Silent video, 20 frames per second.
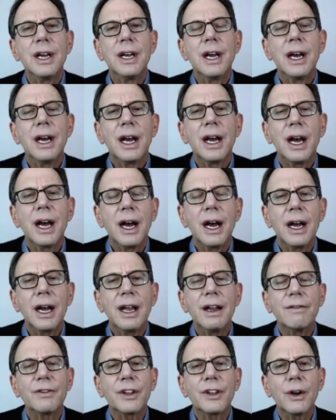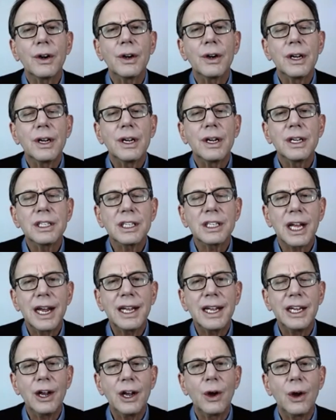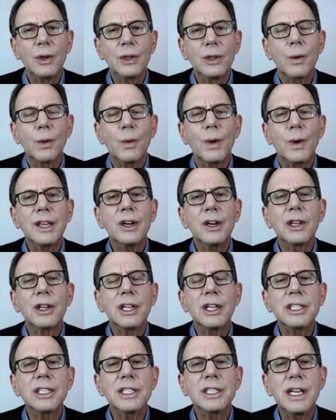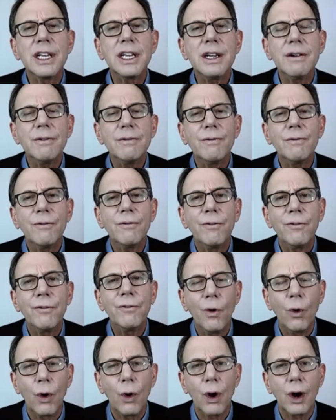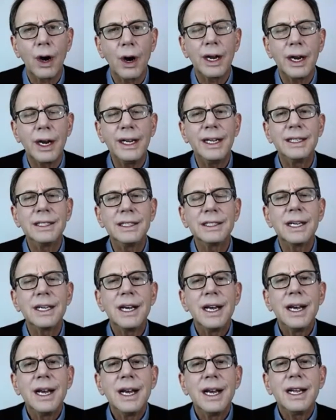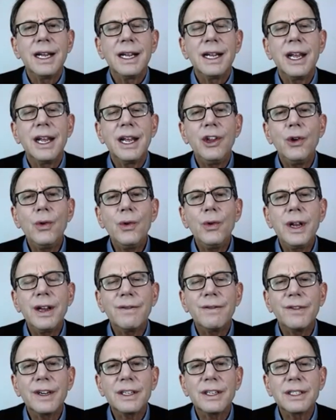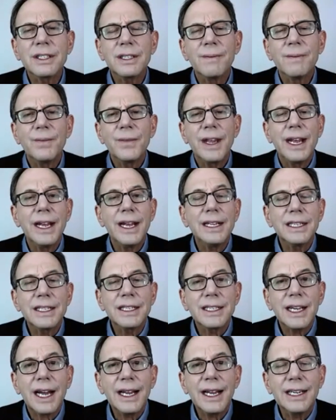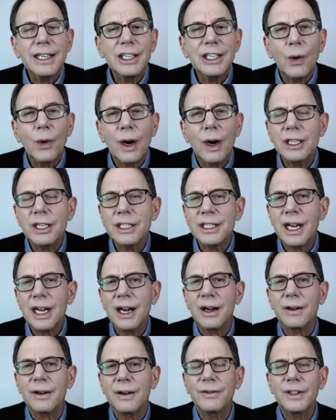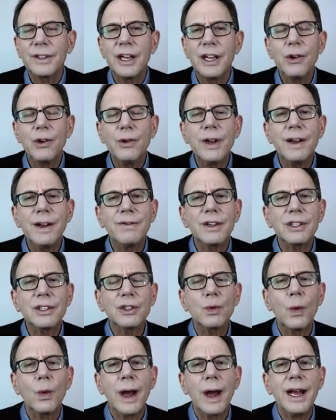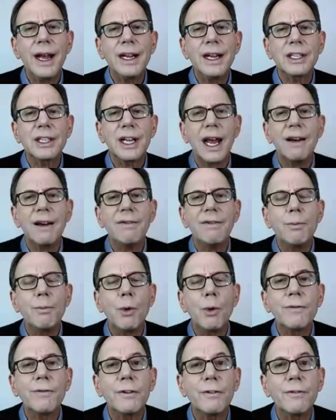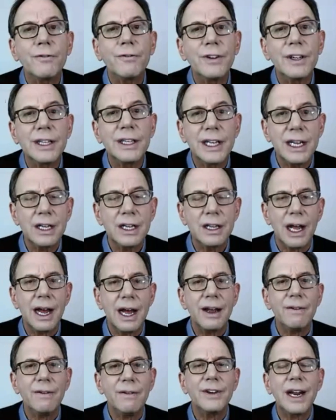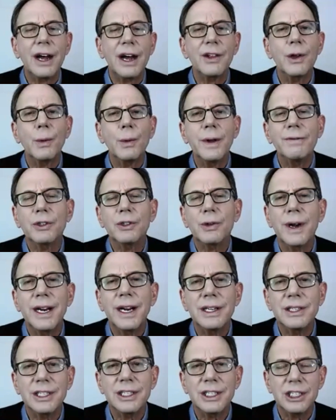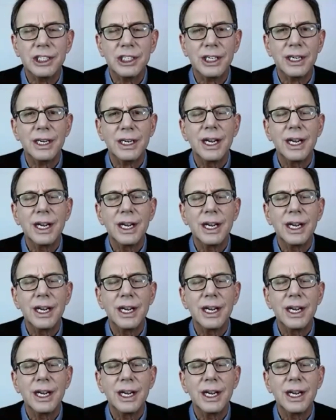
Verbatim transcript: uh, if they're slightly older, what they're listening for is can you give us insight into ourself can you give us ways to have a more fulfilling life now that we've transitioned